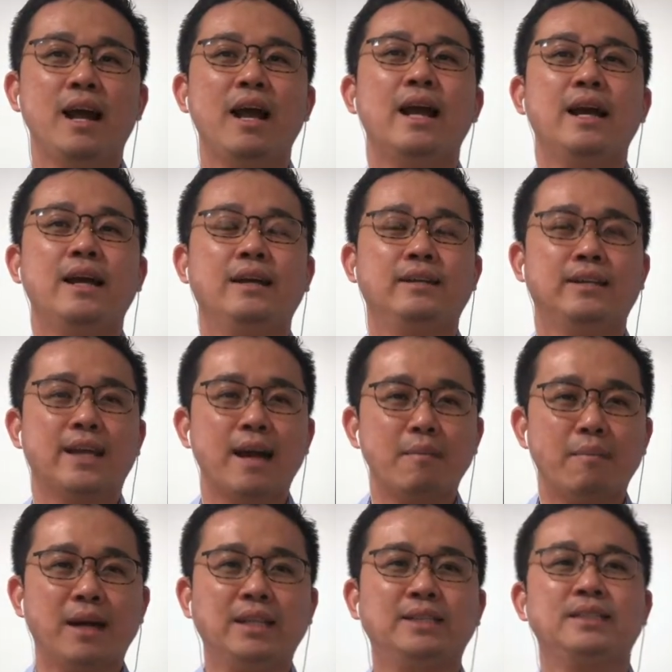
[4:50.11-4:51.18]
and
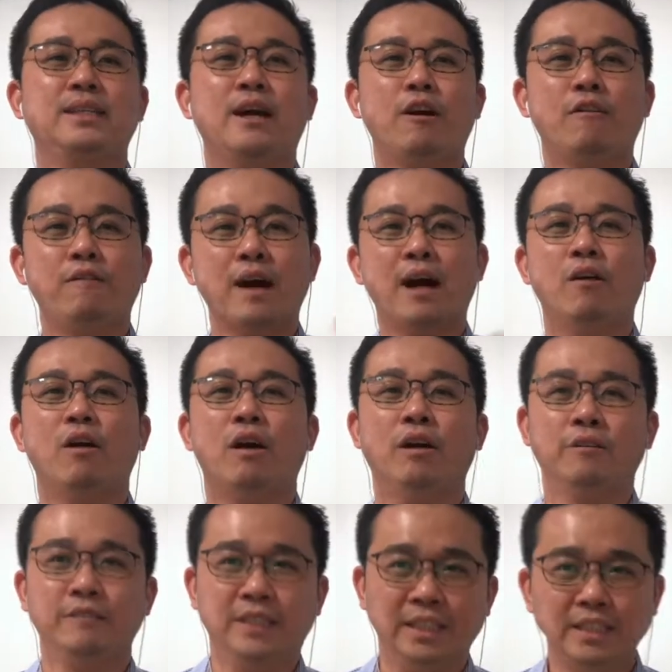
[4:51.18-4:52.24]
get myself out
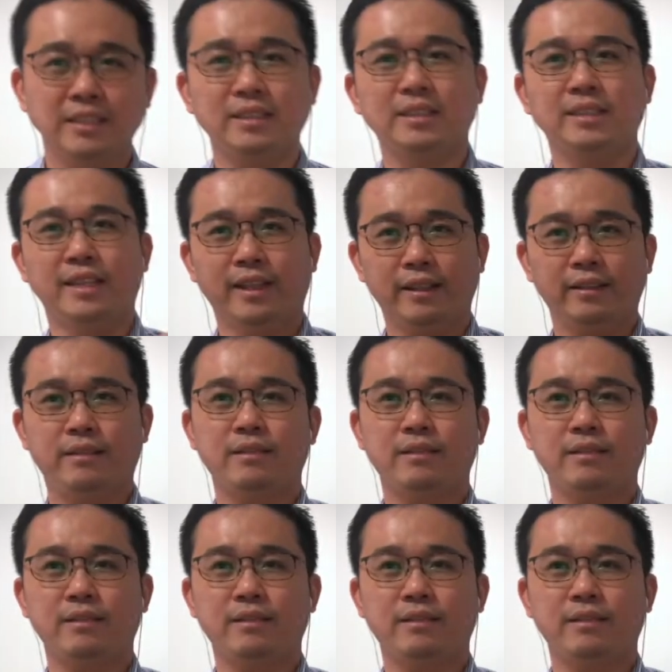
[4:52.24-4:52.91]
of this state?